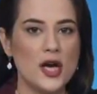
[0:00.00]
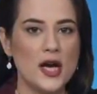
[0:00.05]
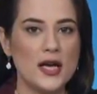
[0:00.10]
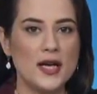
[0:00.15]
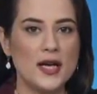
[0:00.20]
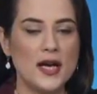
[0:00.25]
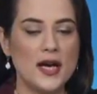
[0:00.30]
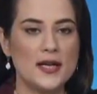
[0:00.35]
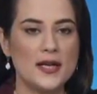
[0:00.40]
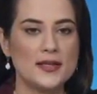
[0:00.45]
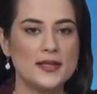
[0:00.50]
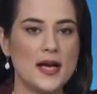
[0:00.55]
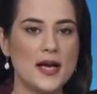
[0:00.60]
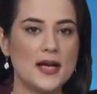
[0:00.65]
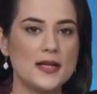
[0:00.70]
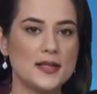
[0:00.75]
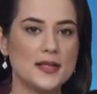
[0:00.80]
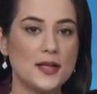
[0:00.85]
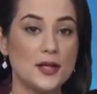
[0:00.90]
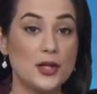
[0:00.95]
China has
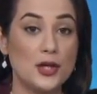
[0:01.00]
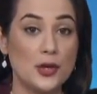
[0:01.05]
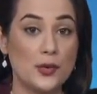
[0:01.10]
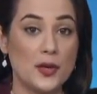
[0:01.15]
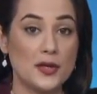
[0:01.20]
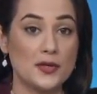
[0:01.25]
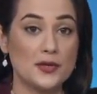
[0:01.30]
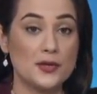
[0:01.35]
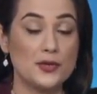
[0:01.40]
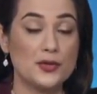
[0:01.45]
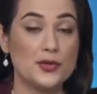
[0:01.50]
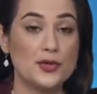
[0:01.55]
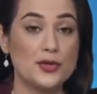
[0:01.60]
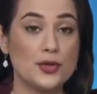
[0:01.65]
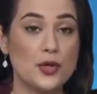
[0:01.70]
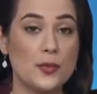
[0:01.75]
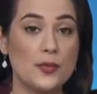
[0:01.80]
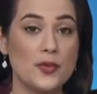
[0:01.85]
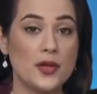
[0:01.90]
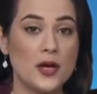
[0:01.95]
asked the U.S. to
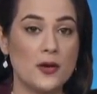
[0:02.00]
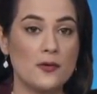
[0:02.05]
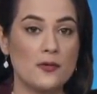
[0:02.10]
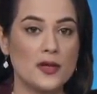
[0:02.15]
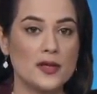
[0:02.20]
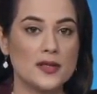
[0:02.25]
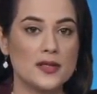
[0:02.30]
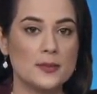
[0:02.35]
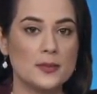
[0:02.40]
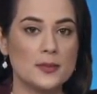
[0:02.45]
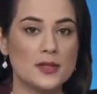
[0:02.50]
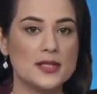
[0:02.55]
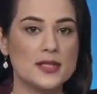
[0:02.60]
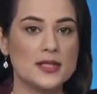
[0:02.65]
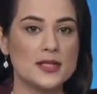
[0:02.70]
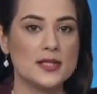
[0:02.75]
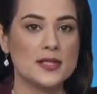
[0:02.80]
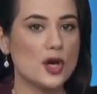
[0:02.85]
stop the unreasonable